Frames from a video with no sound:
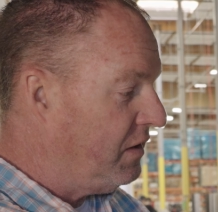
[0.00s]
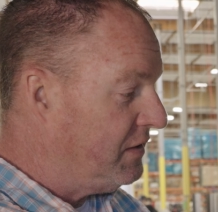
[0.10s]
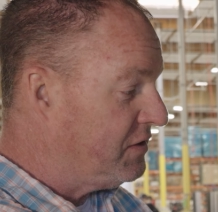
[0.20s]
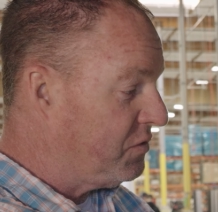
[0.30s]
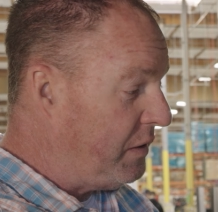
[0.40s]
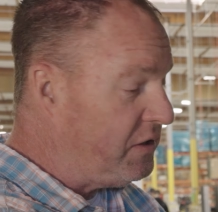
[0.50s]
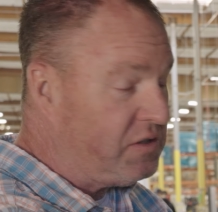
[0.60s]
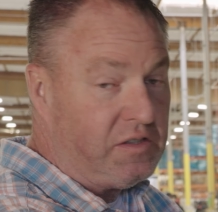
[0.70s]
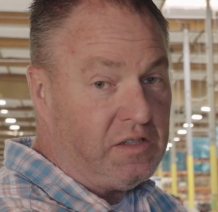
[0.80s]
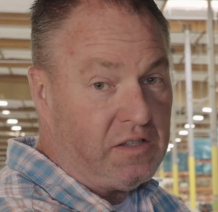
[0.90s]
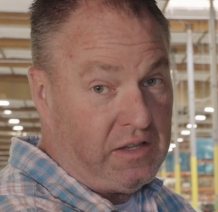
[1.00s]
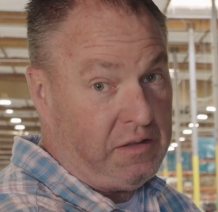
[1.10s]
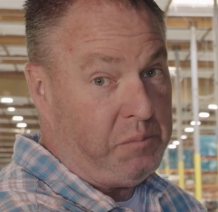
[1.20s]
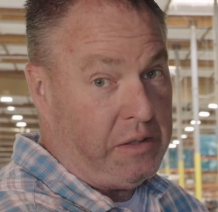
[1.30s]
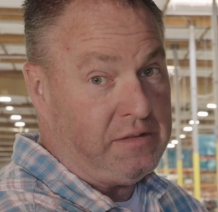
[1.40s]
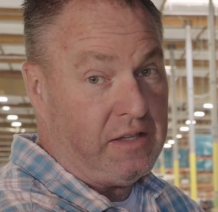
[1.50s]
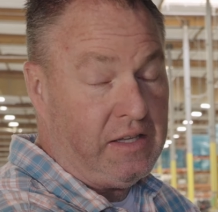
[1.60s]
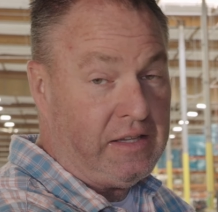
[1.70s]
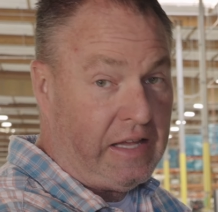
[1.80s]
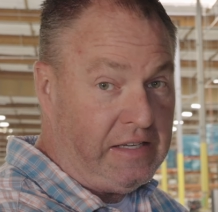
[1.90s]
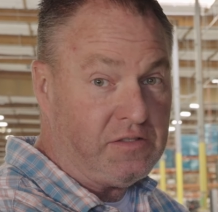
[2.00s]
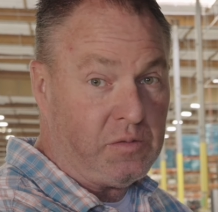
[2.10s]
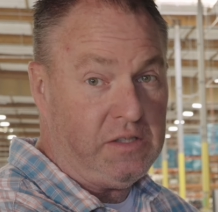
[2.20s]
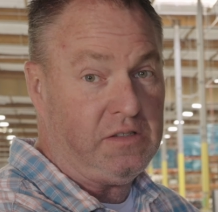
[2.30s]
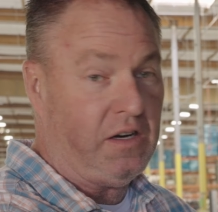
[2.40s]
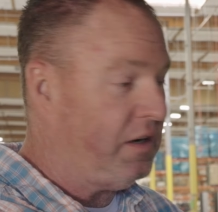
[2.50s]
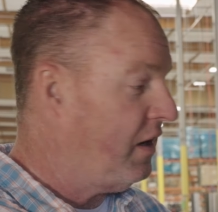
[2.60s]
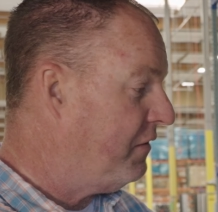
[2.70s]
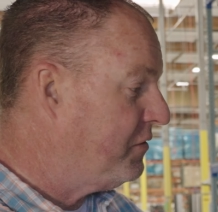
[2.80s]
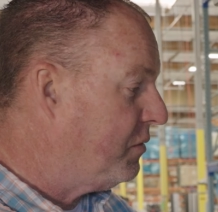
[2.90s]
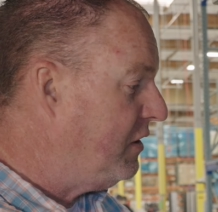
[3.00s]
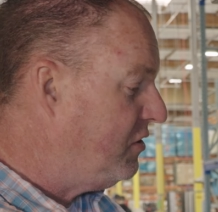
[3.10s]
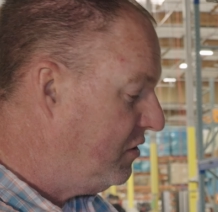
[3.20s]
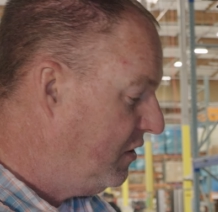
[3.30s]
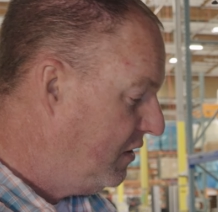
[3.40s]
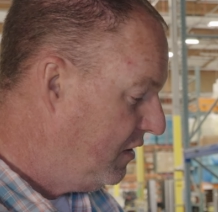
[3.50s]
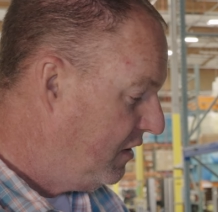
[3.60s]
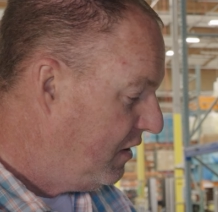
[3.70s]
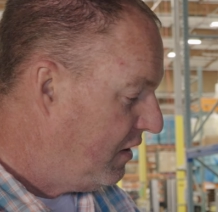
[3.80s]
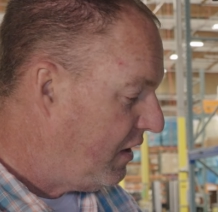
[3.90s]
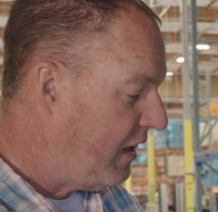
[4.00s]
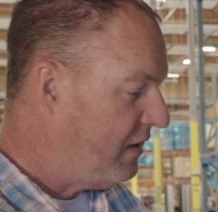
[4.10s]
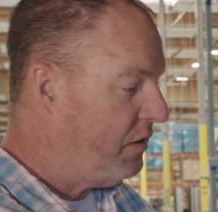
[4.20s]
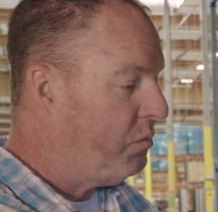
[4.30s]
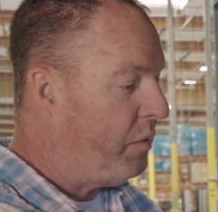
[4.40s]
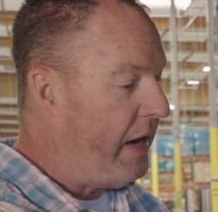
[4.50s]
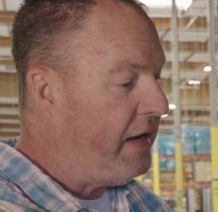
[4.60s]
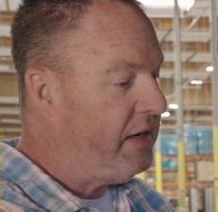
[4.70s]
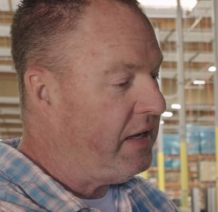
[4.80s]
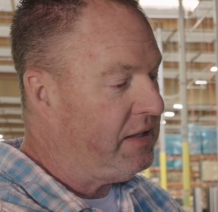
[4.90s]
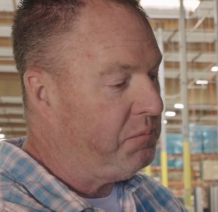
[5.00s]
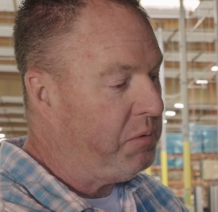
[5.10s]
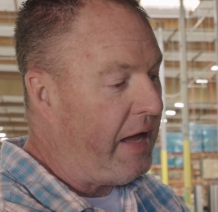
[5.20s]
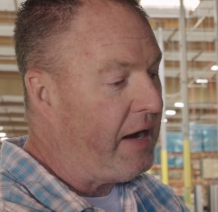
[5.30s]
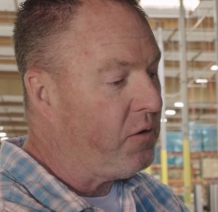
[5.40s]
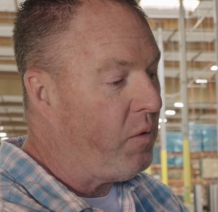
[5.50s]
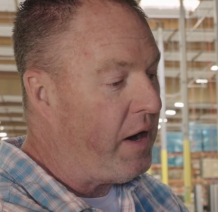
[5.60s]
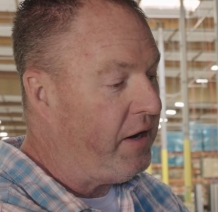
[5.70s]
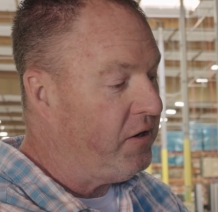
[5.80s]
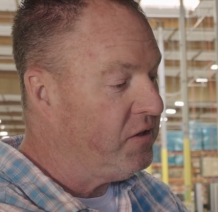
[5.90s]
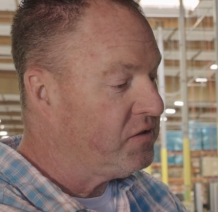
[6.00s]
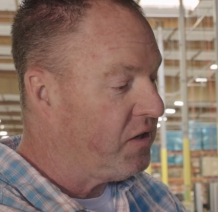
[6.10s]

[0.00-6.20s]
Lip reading: a switch, basically a light switch, on and off switch. And the red and the black wires